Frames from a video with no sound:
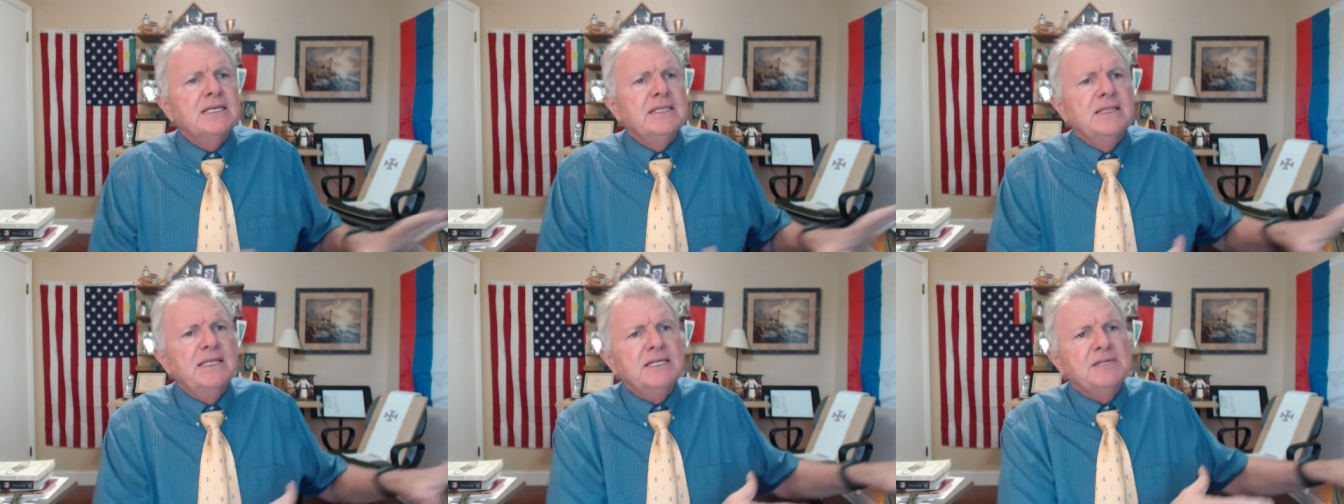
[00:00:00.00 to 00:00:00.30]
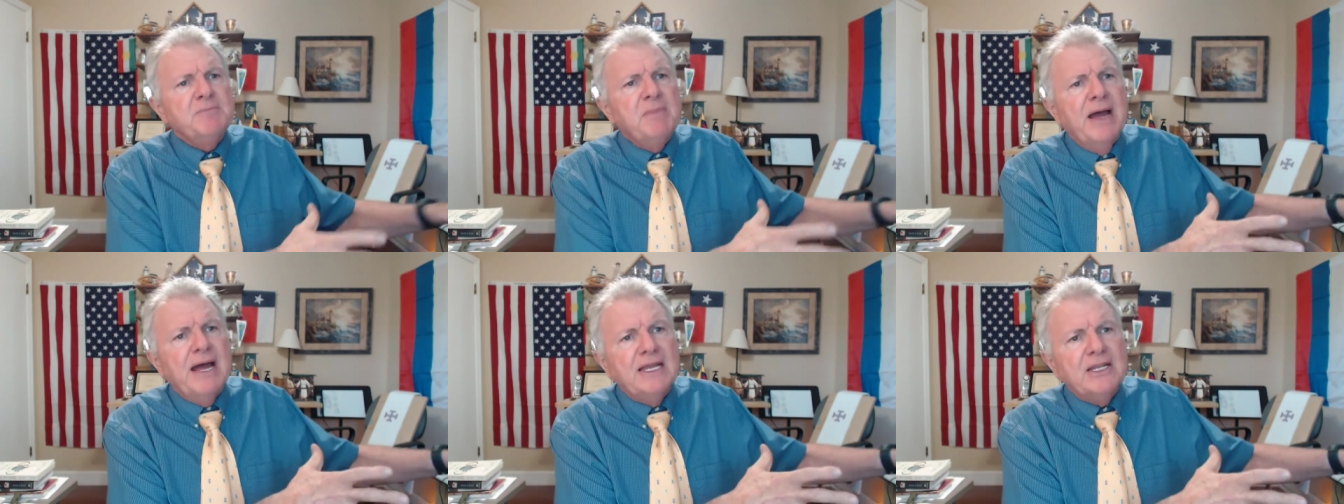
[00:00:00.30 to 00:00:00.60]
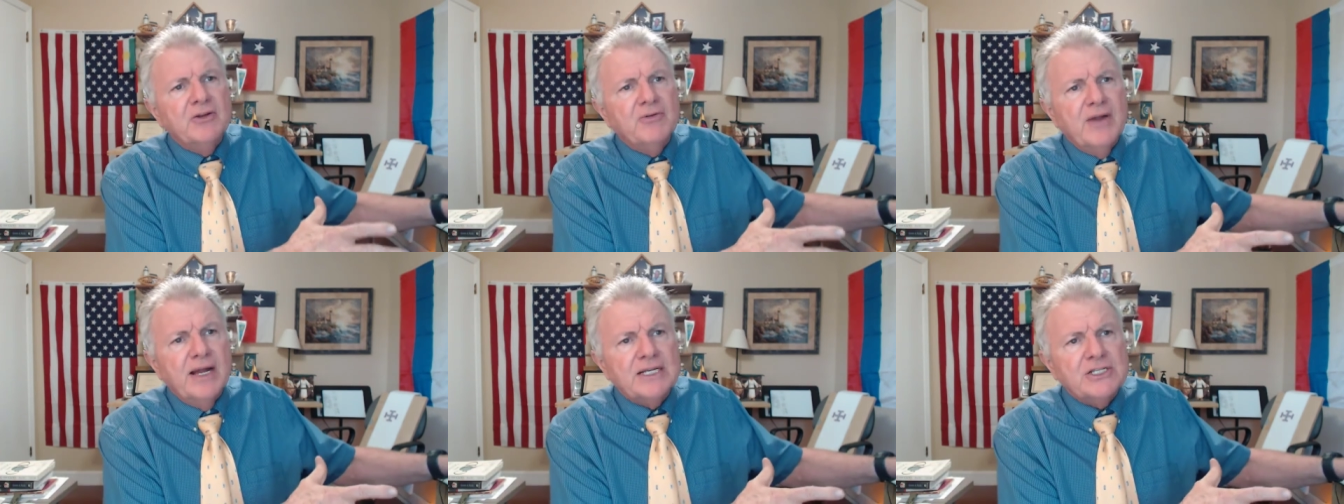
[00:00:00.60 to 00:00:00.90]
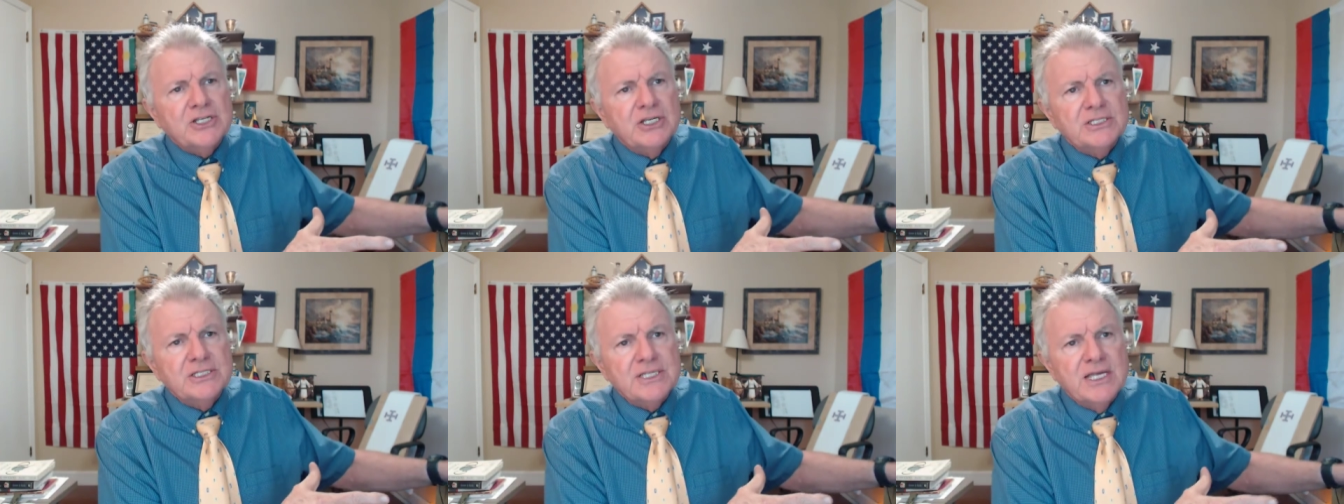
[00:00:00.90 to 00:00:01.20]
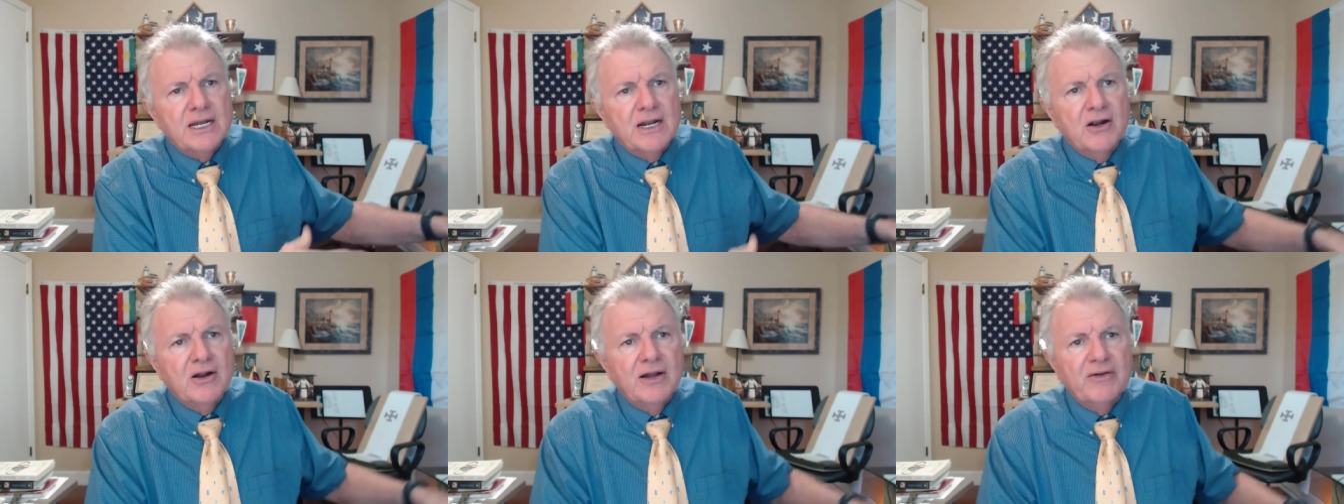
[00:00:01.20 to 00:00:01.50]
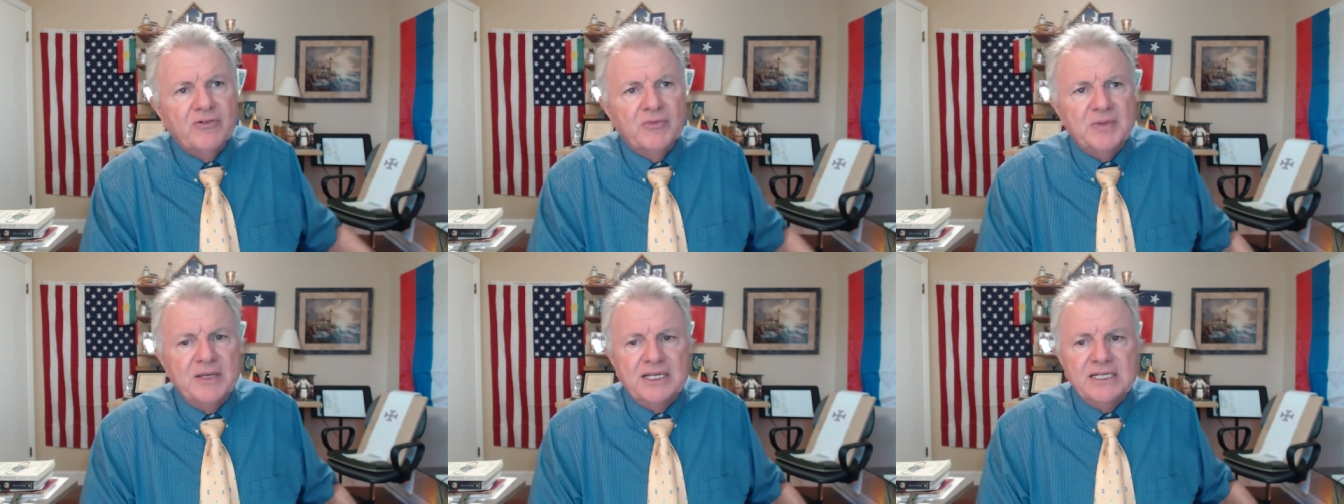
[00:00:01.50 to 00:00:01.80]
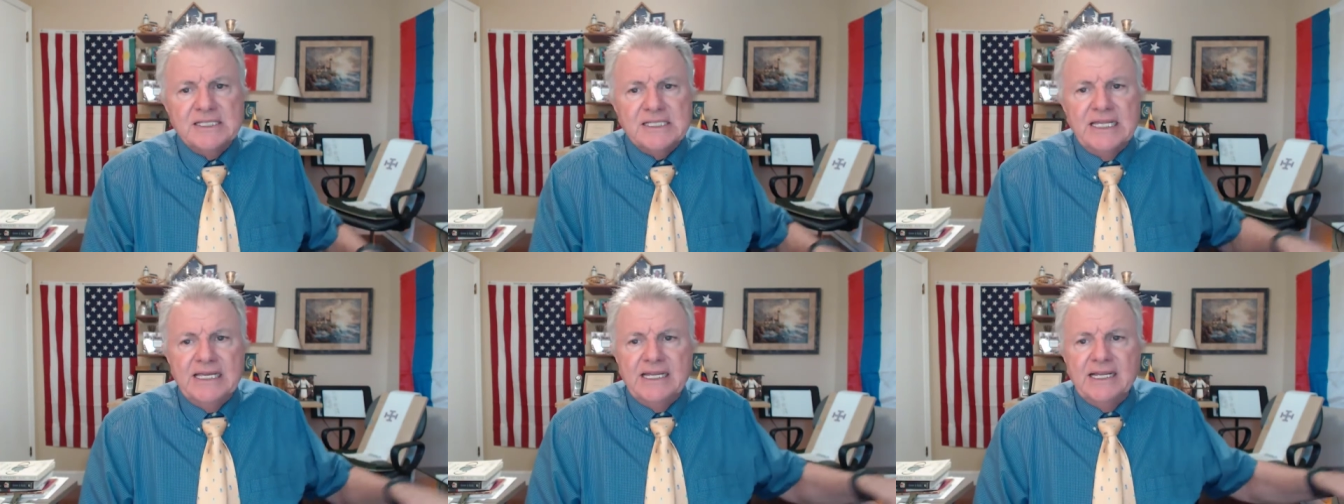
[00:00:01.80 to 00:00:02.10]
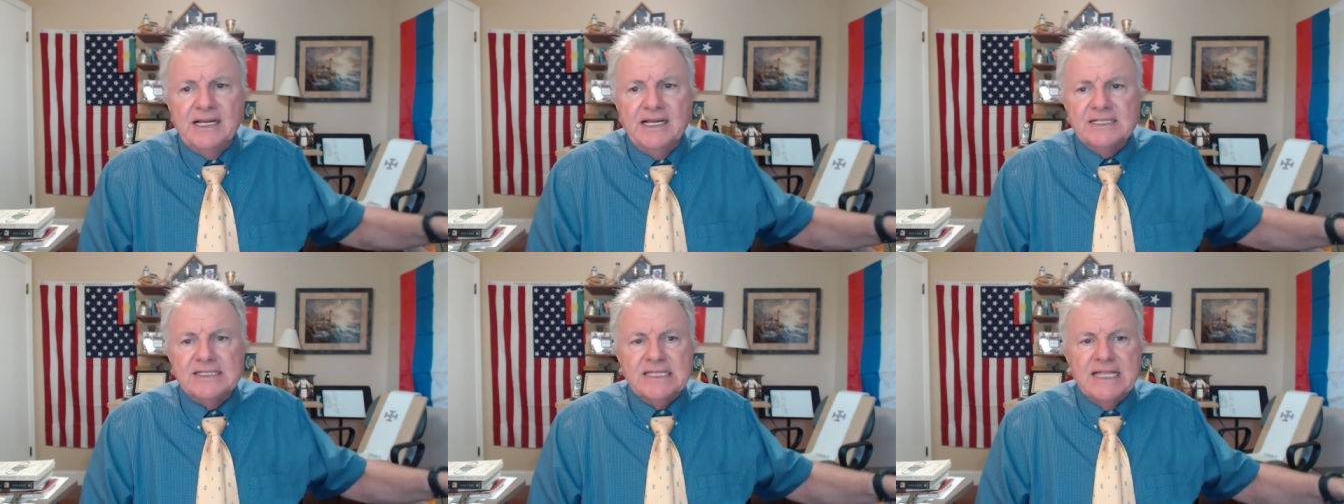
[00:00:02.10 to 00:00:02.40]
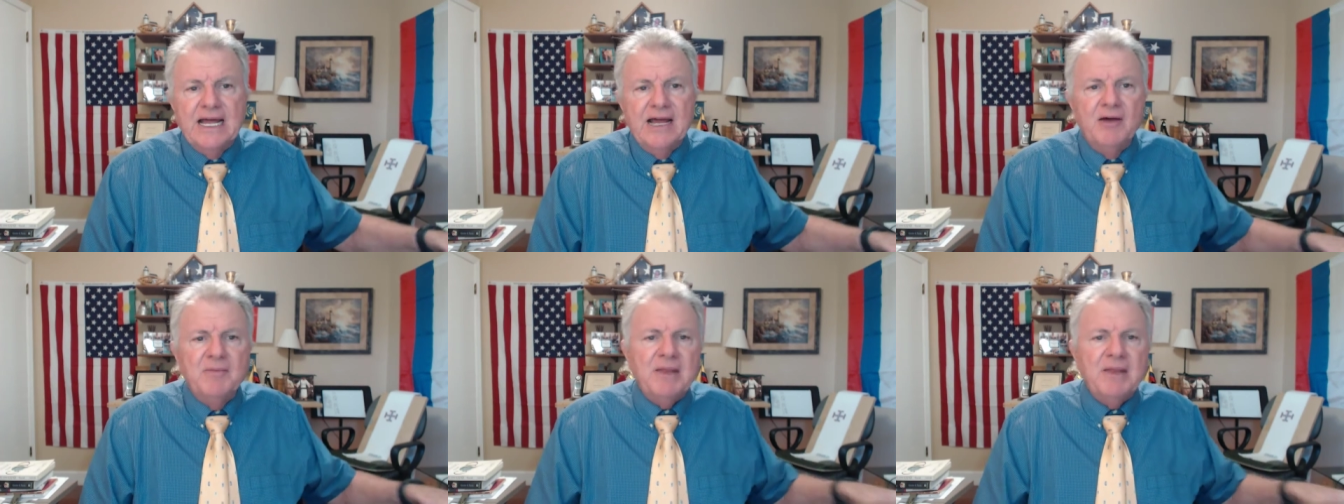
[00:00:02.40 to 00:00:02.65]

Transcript: in these bad directions that our government is leading us now.